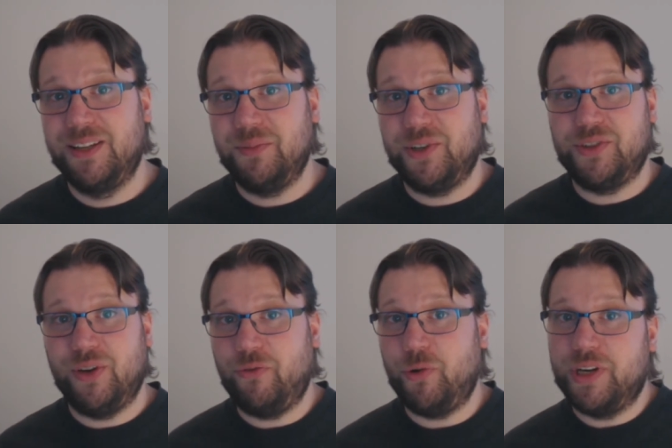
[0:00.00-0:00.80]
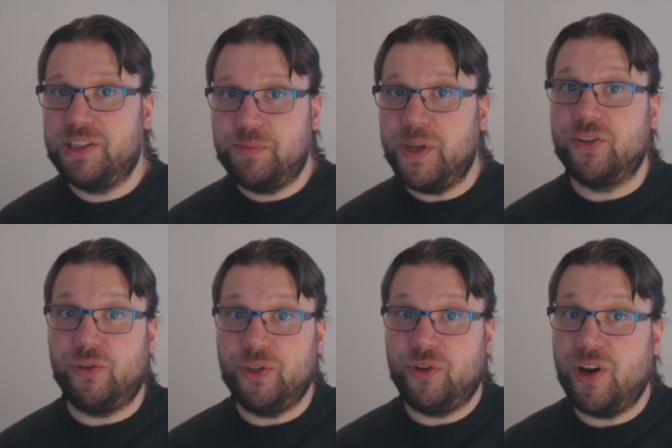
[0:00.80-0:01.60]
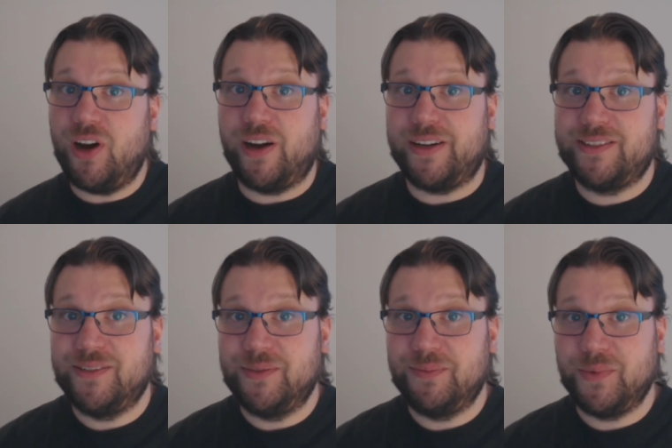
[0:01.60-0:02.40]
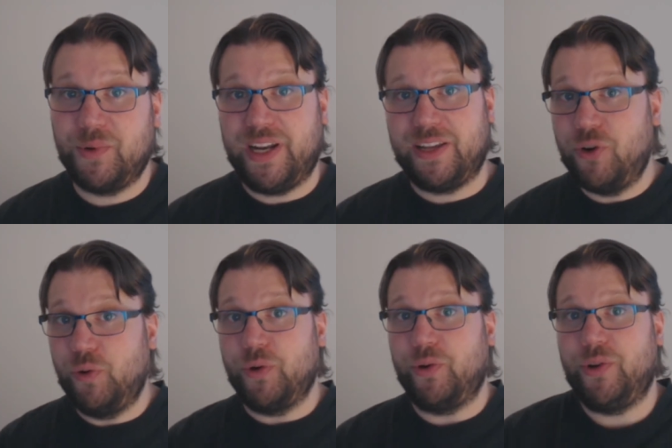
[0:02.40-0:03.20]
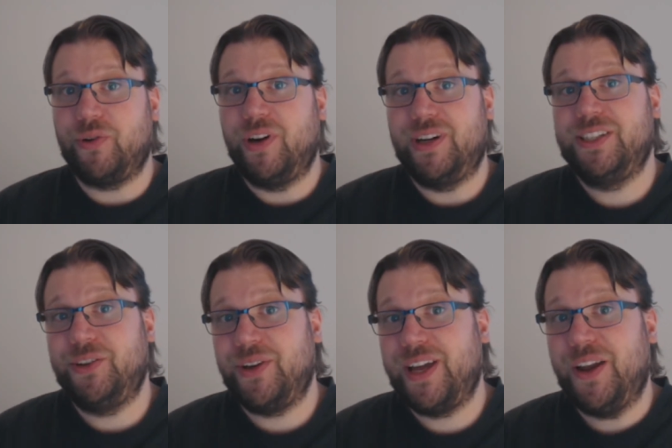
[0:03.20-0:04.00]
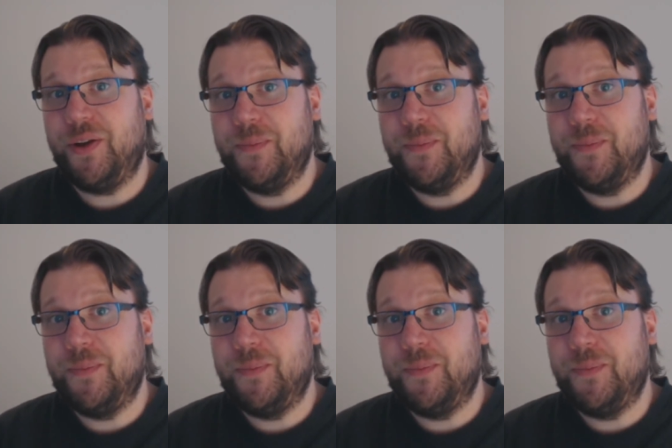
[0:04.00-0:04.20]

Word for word: Because you have already spent all your cards. You cannot hold all your cards in your hand.